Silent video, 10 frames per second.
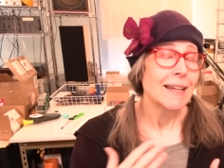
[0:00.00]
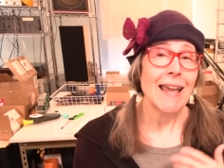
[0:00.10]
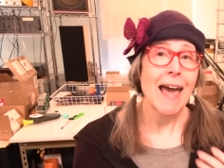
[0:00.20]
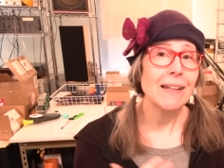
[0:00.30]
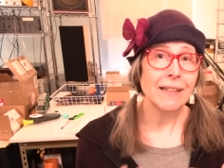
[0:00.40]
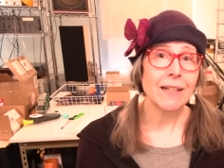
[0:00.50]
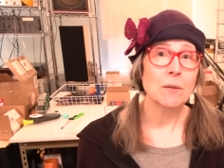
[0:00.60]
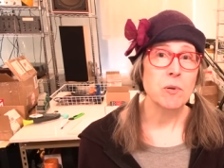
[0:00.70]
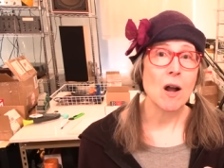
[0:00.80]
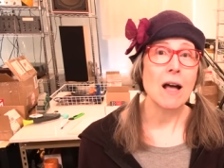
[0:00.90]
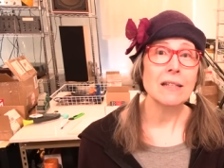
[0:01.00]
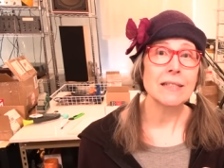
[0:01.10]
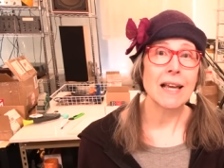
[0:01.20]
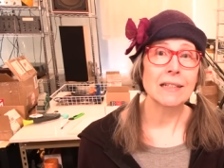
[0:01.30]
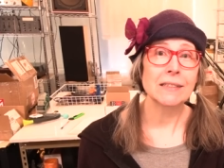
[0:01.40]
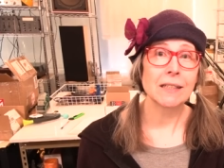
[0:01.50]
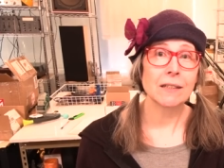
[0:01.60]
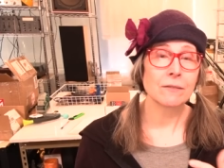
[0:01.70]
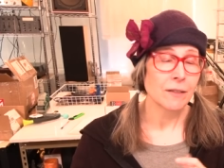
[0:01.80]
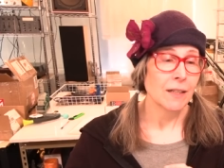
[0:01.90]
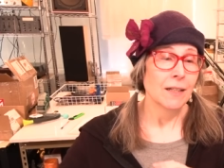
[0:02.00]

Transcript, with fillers: catalytic process of